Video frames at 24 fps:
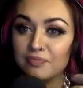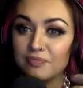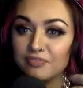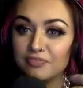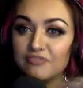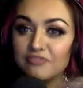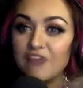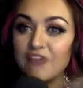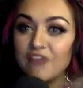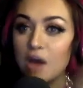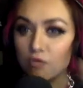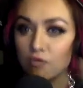
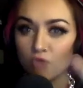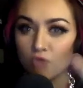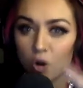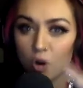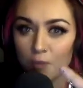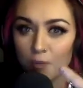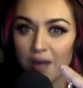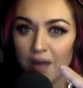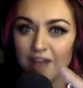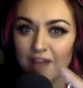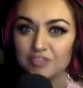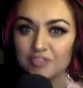found rock
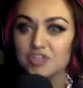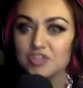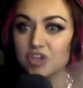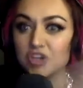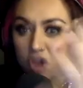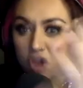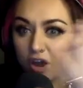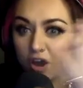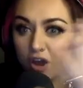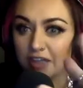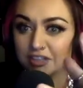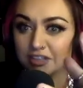bands and
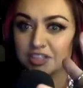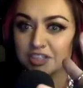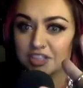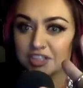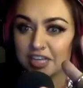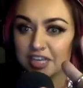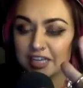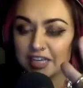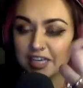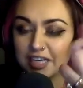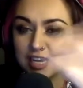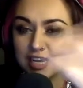got into
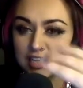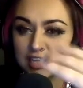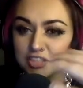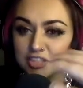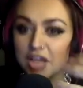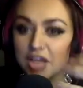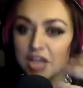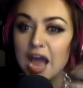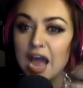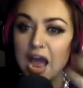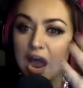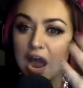singing. So
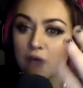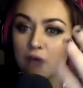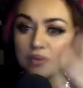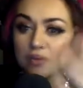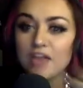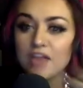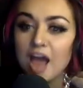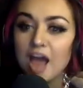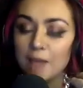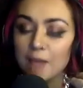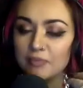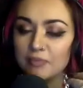how did
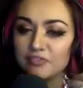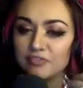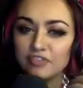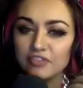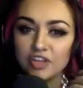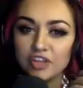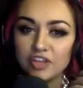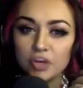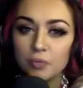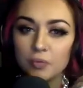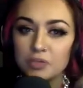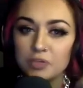that happen for
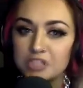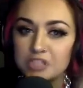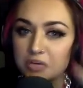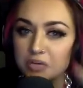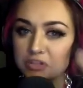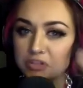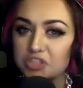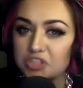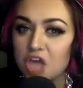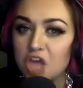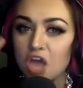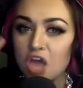you? Was there a
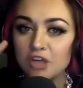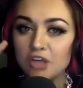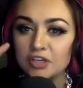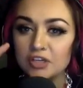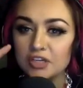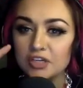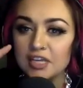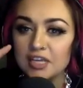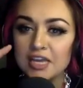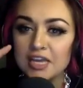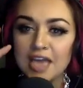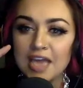
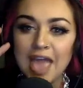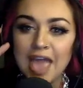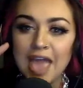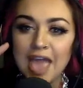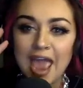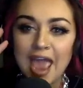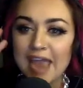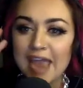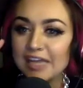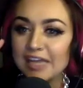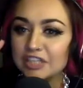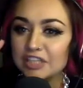certain
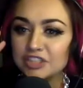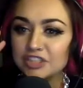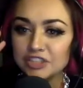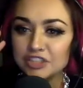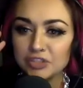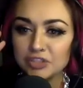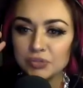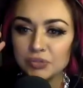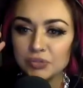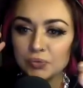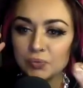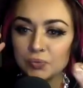age
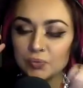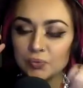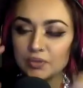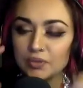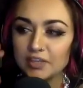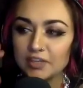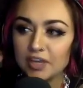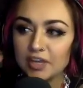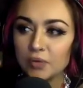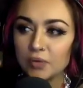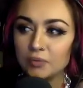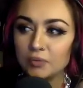you
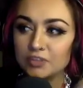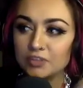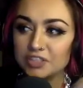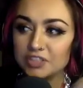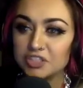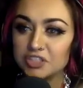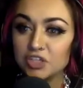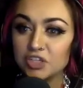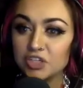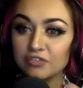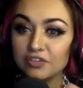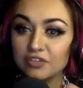know
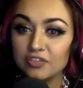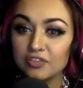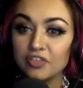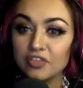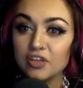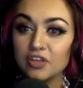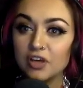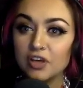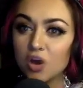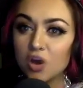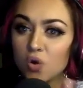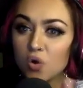discovered
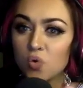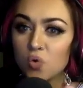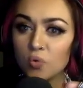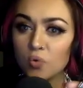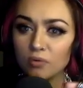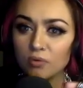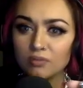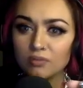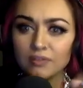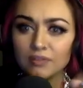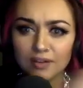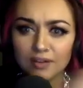that, oh,
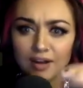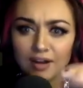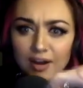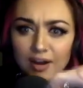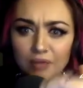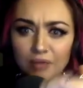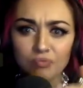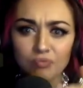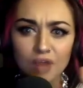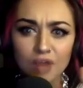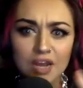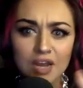I
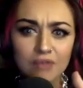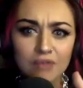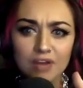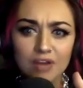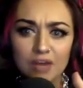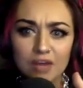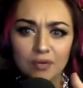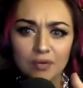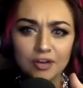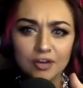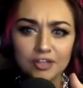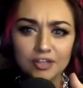really really
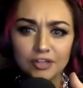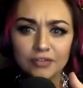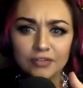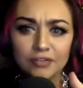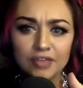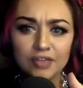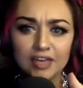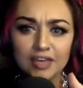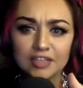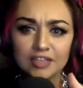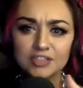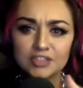want to do
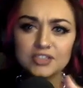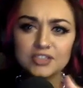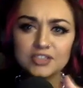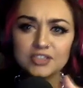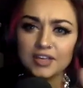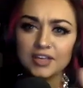this,